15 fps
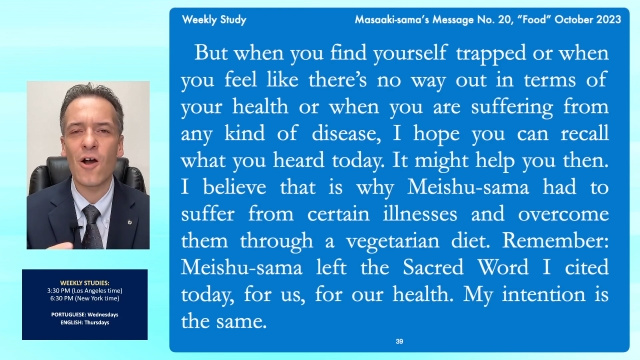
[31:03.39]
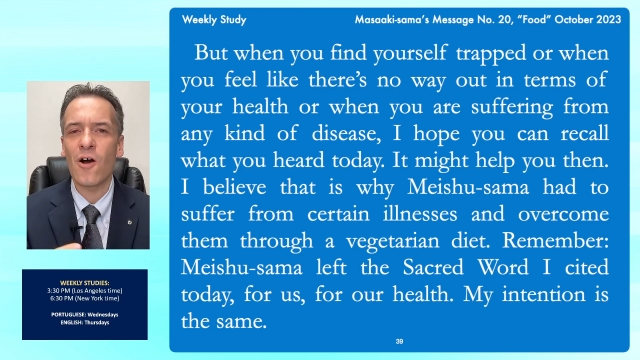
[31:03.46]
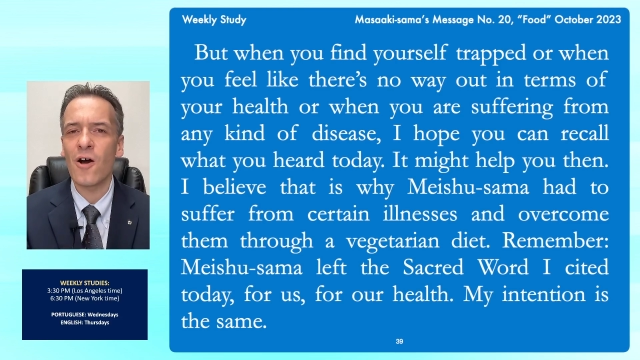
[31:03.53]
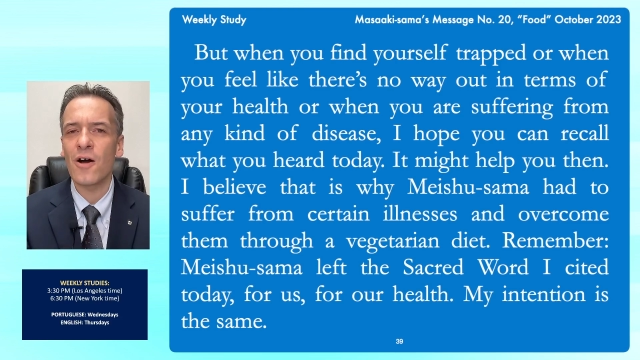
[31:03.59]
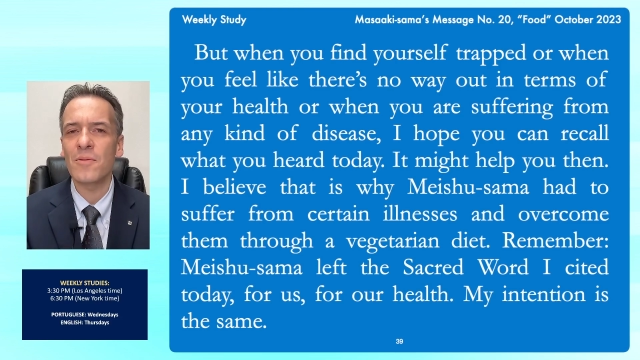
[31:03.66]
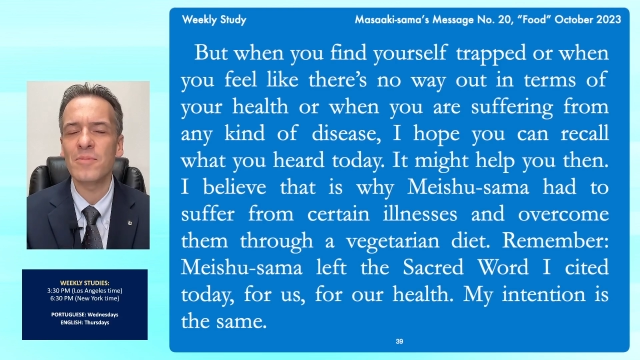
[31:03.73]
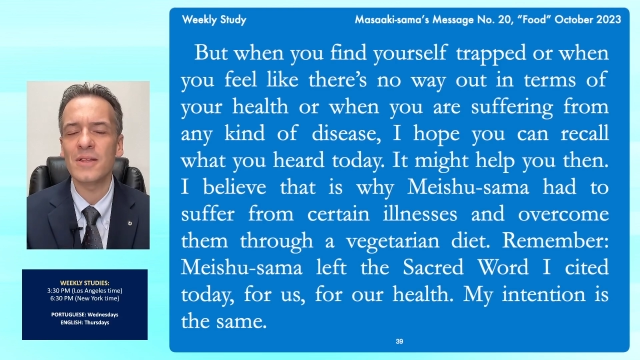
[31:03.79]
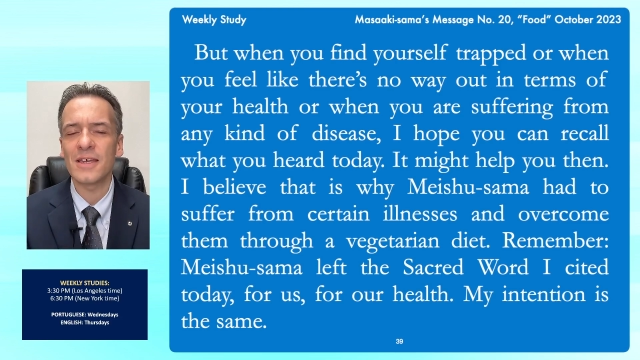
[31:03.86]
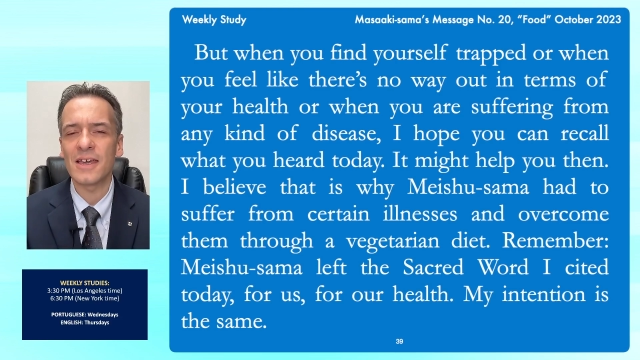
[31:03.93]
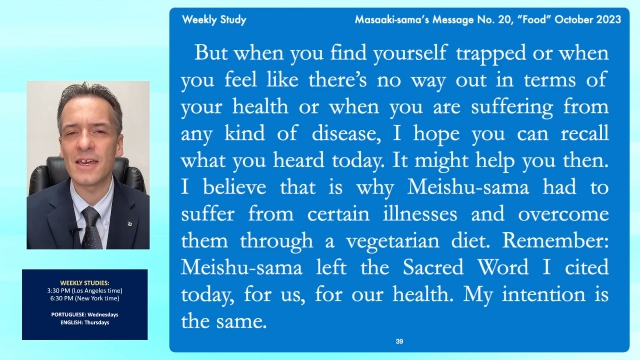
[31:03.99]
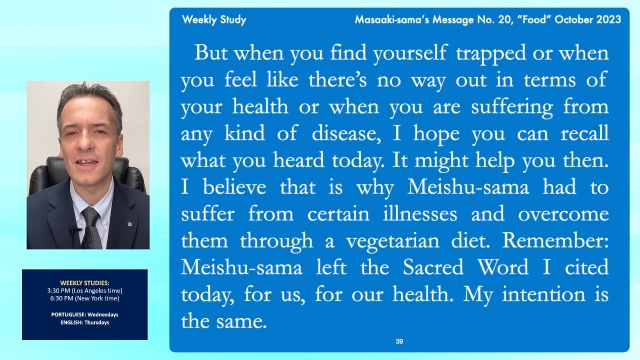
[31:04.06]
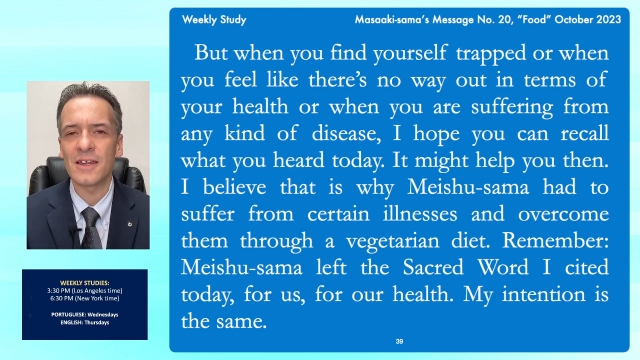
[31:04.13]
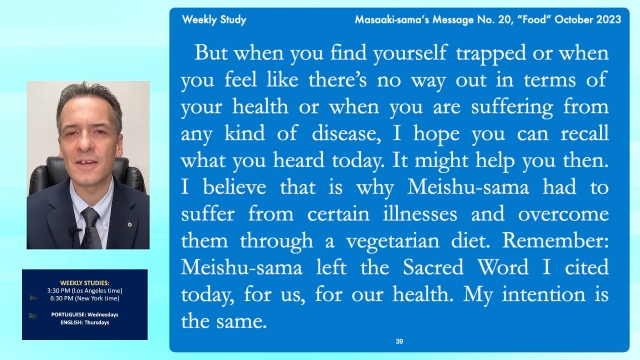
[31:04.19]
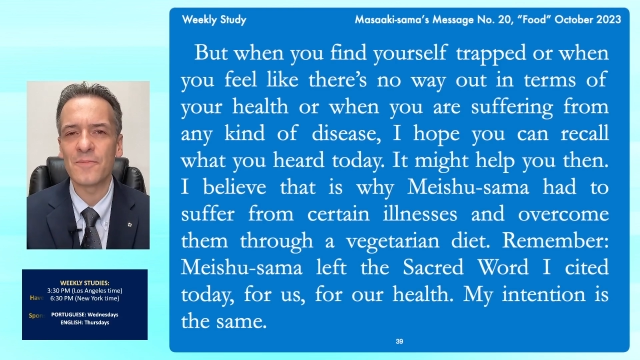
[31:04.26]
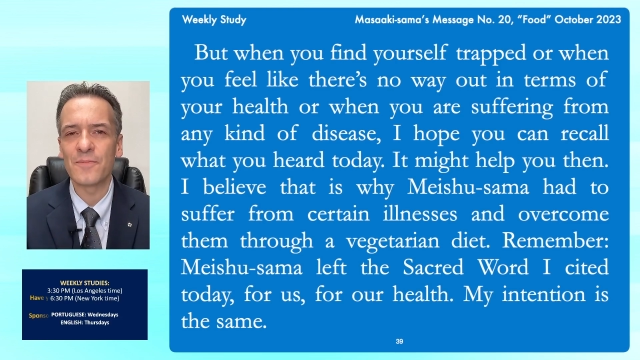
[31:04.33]

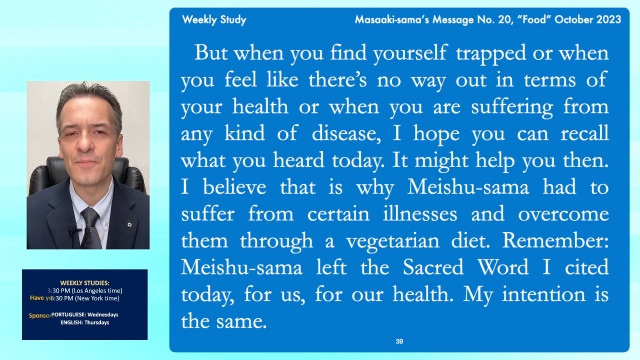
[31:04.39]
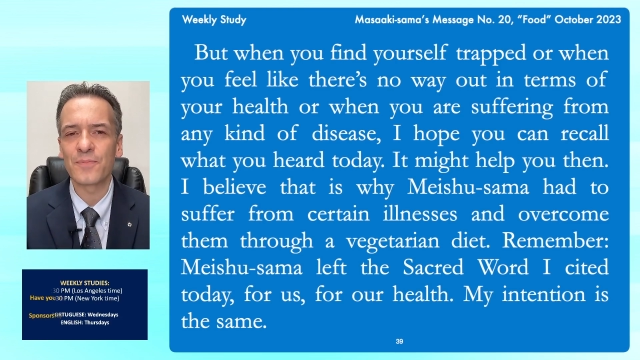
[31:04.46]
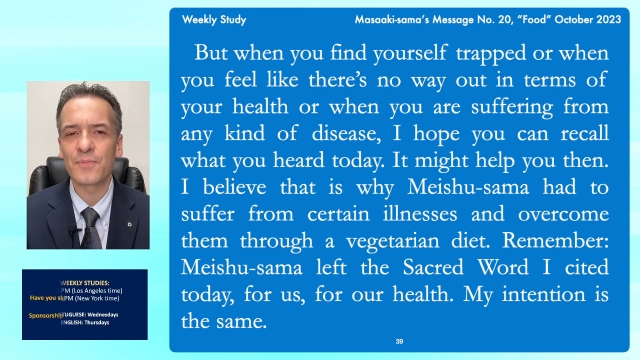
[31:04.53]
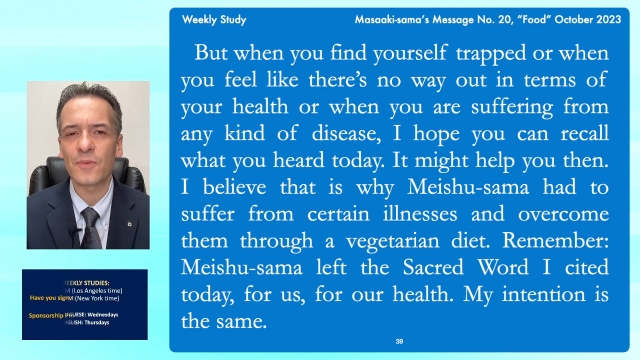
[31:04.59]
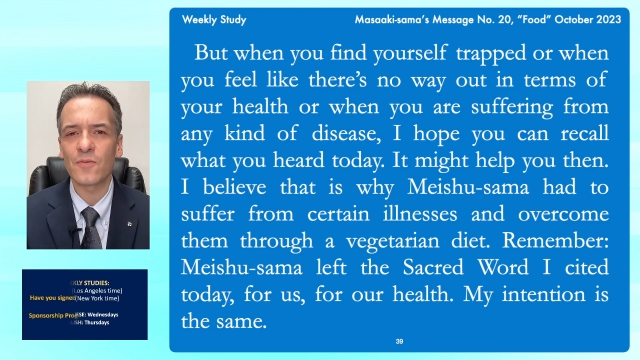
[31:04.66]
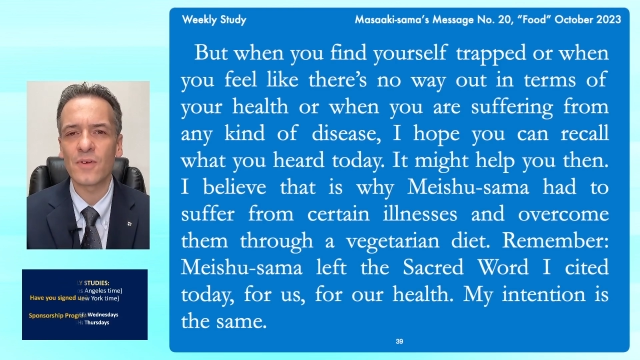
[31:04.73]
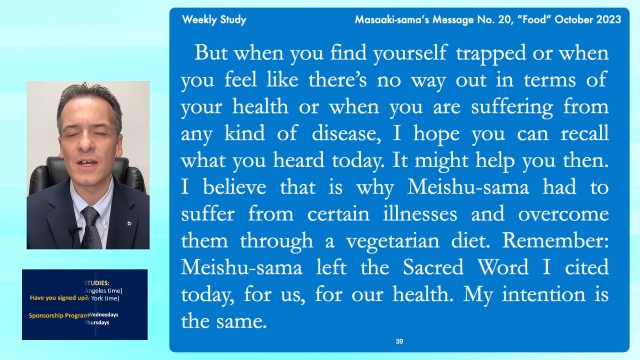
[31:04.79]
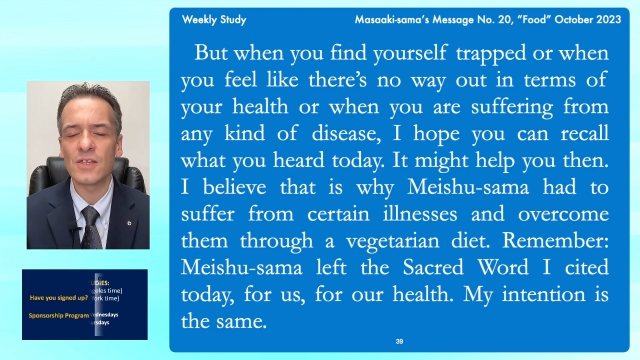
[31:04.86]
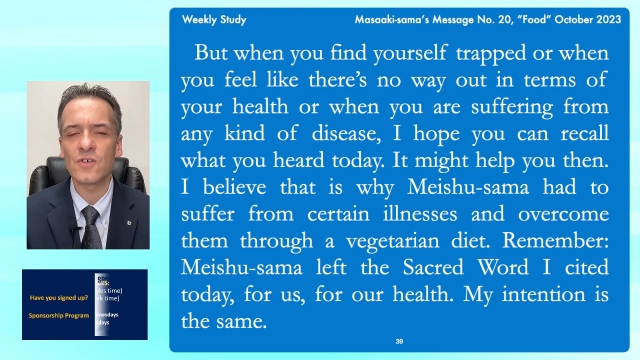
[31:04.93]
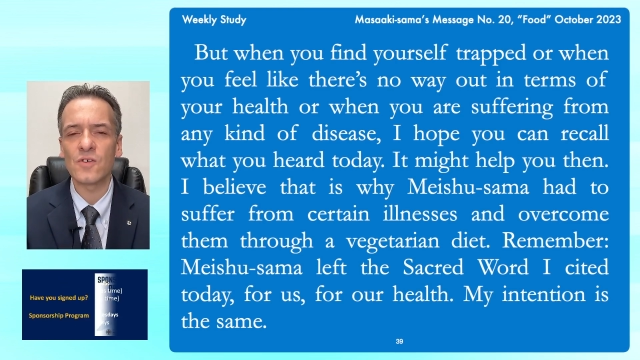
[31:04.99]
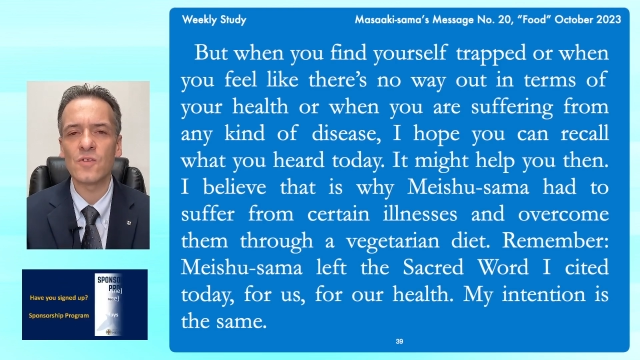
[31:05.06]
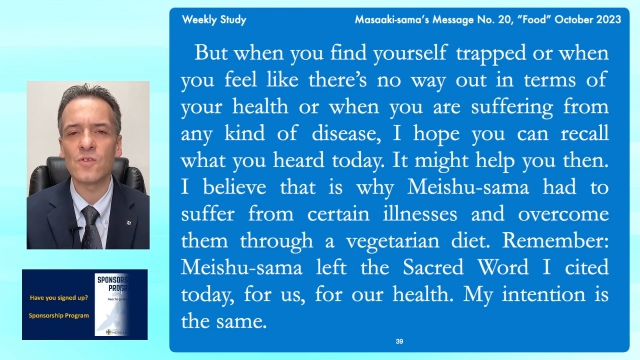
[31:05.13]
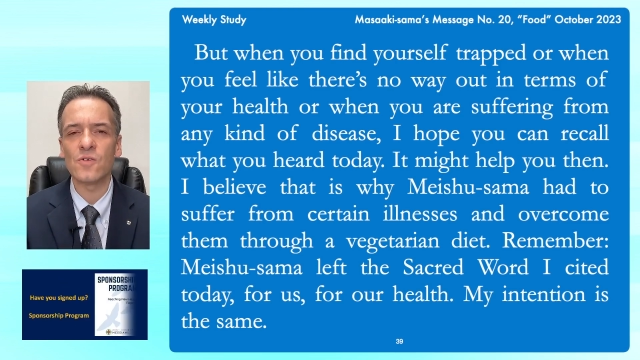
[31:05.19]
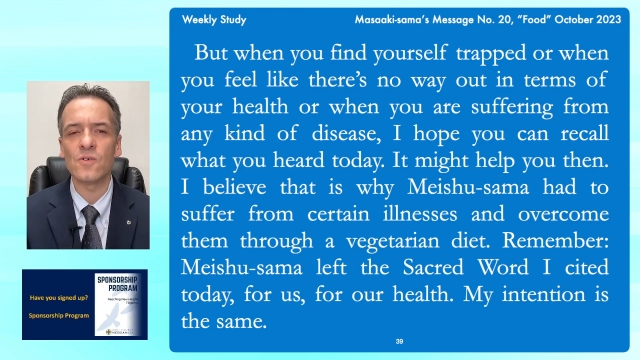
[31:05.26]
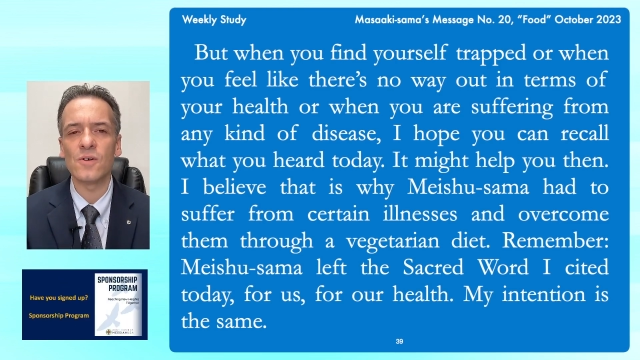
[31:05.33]
obligated, right, to
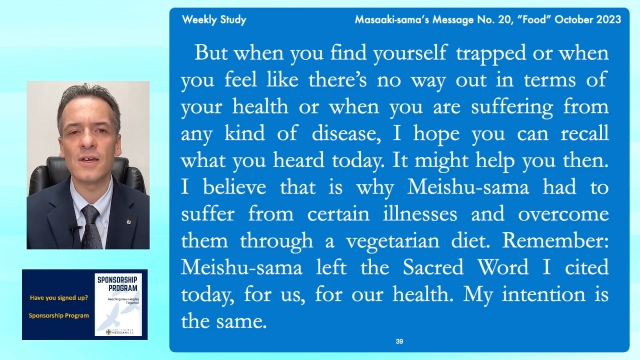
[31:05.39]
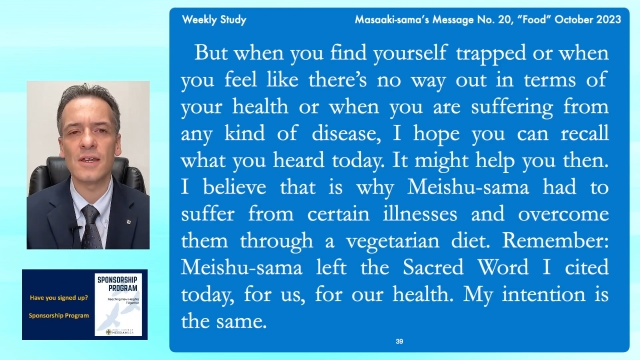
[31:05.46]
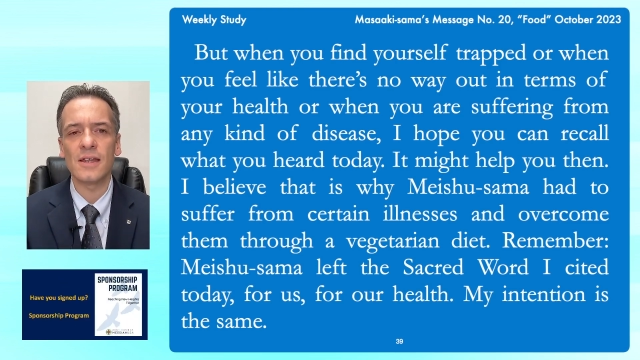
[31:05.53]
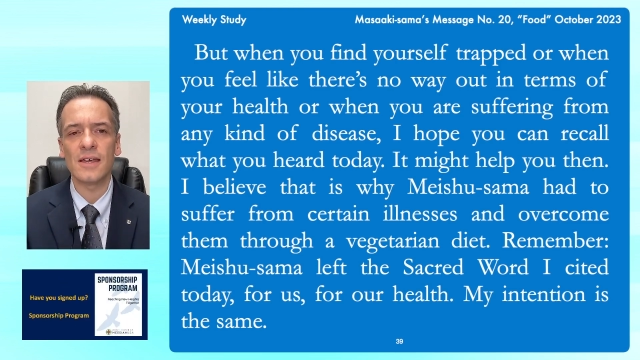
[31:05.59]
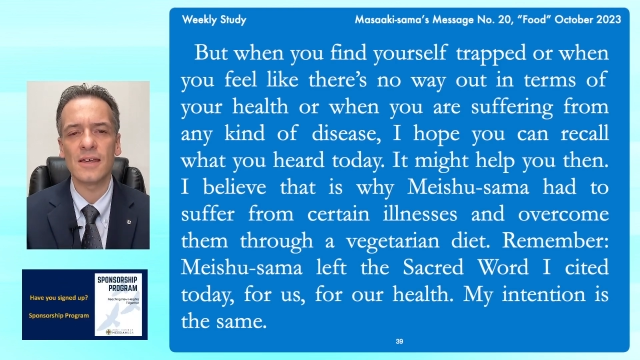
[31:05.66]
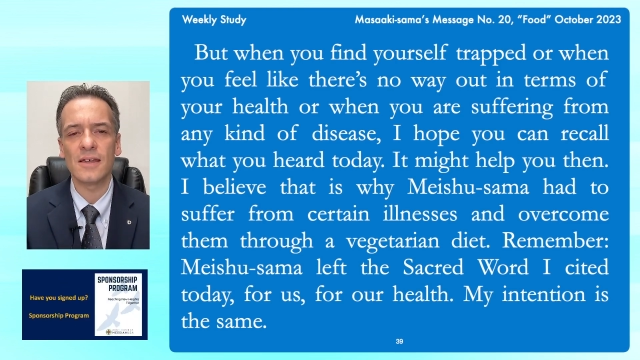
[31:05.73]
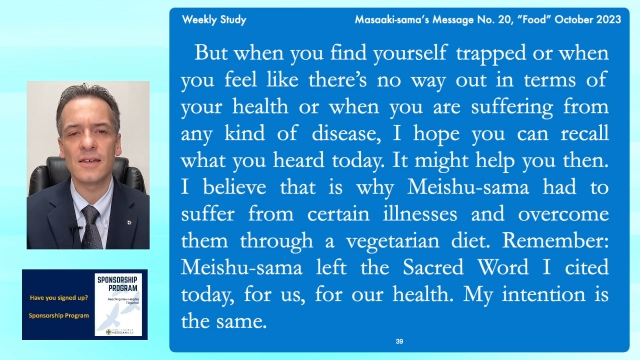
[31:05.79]
do it